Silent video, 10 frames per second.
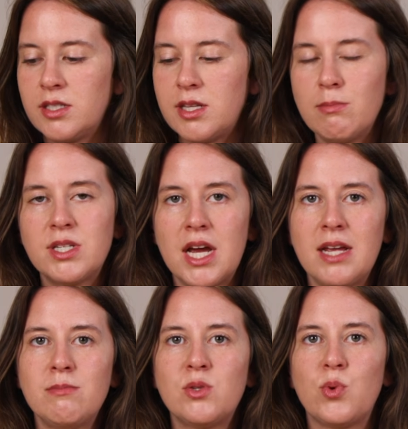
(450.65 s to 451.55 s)

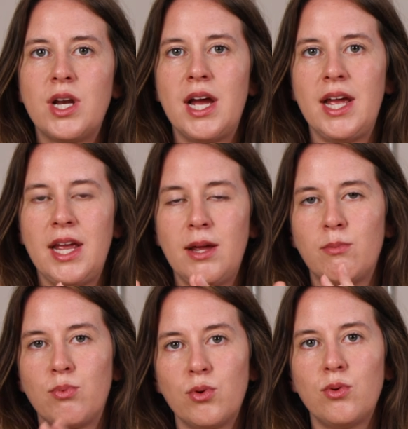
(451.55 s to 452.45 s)
sometimes when I
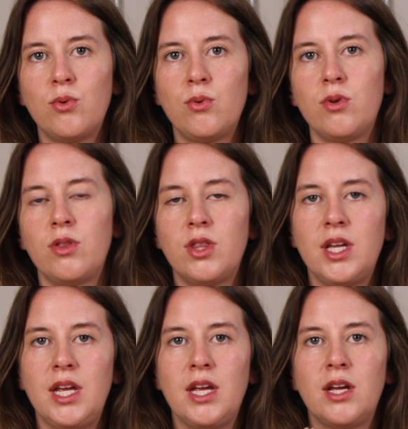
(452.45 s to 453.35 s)
brew
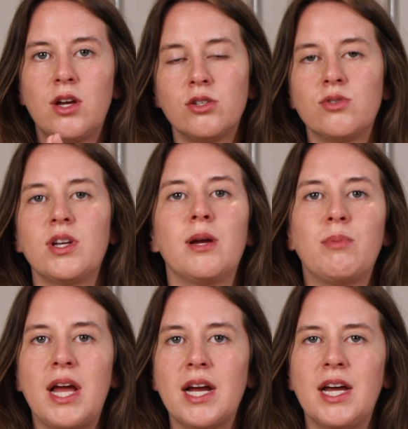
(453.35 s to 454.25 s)
the Costa Rica
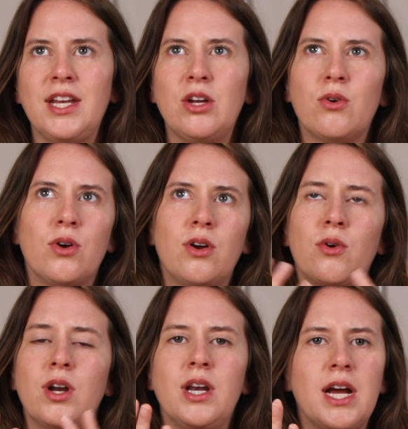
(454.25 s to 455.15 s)
Black Honey
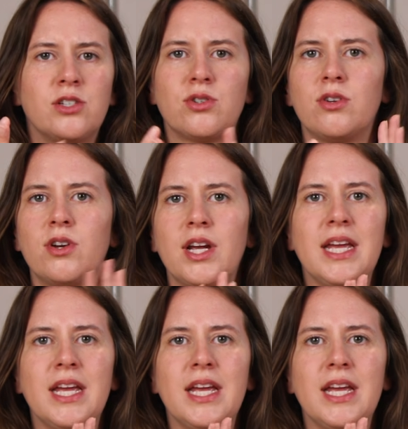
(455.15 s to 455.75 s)
or a natural or